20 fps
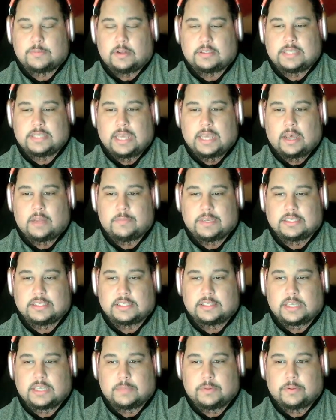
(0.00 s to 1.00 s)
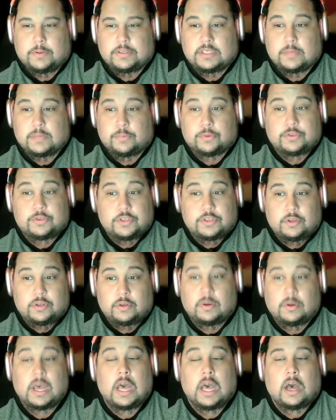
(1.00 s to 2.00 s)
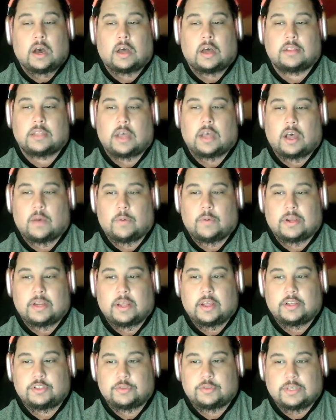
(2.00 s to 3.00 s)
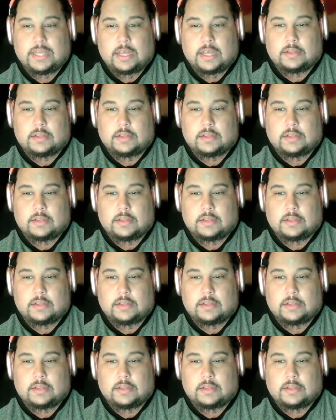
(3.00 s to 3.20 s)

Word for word: Small Town makes its debut as number 2 on the Hot 100,